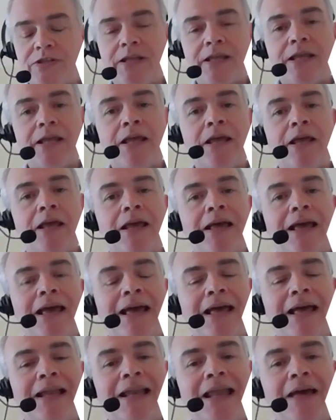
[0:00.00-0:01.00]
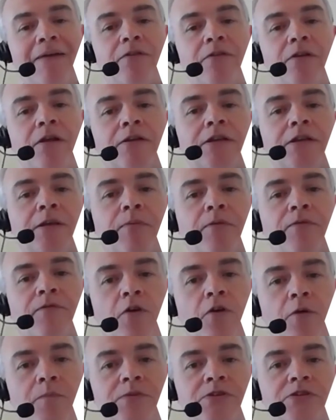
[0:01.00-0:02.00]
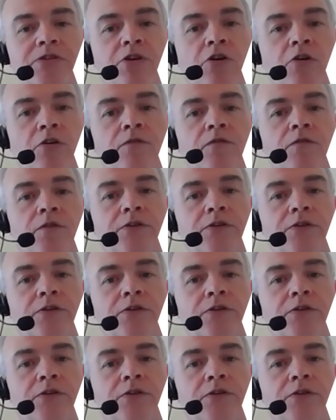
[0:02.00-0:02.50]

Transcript: the uh, level on the performance curve